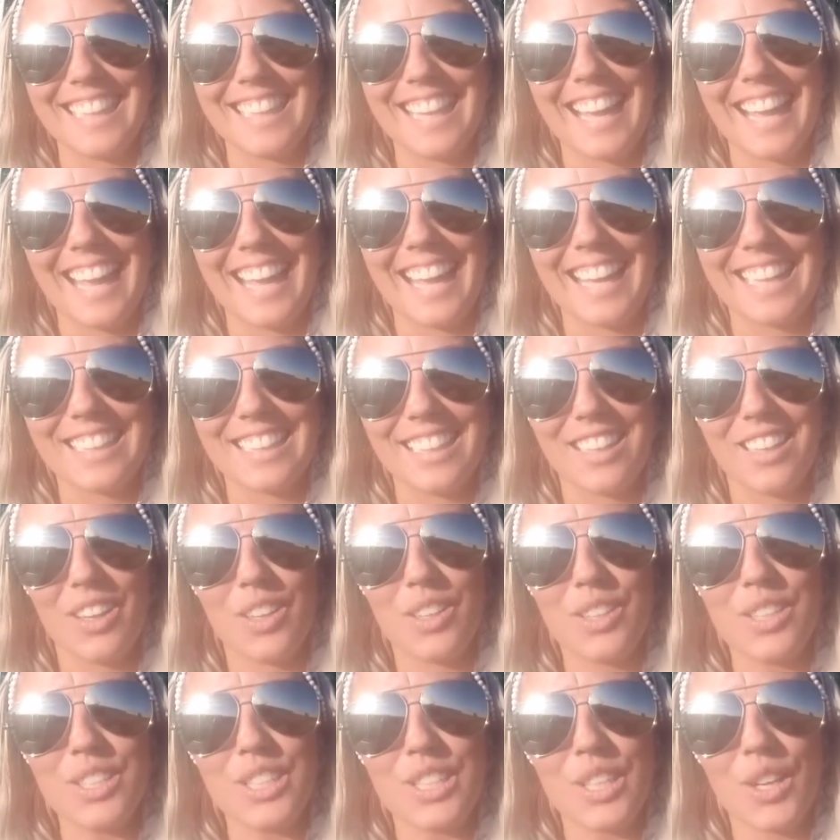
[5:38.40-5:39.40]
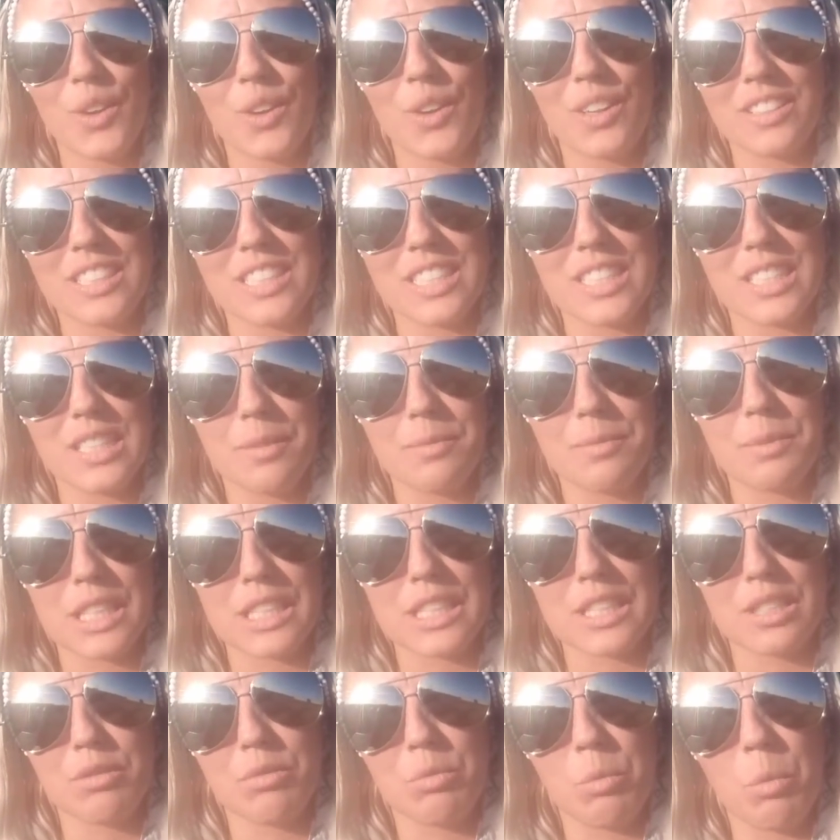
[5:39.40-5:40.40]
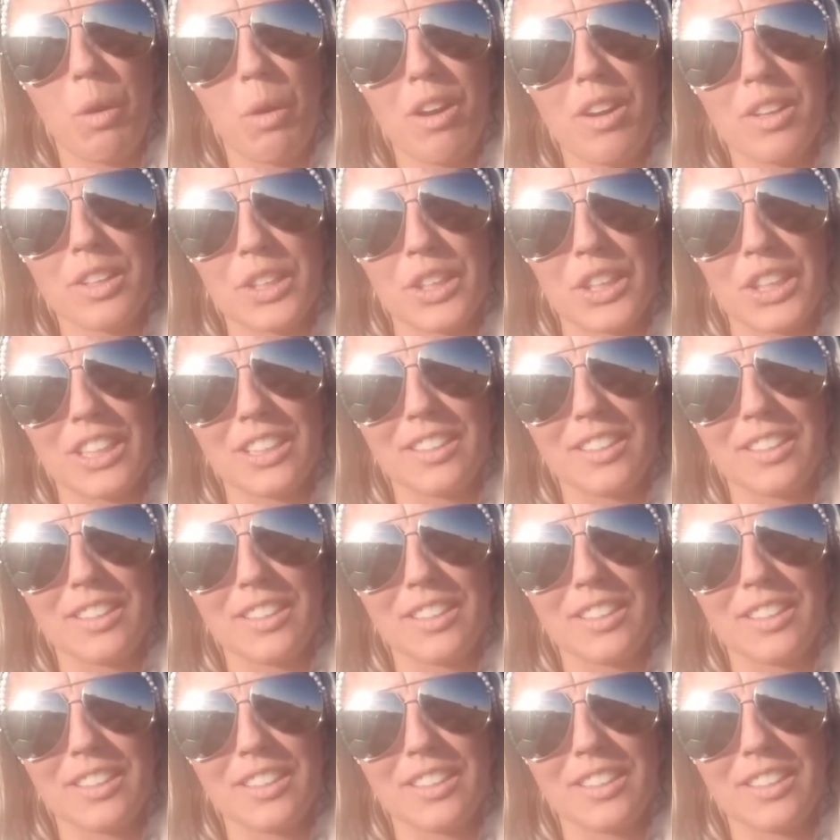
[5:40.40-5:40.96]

And also on the subject of water,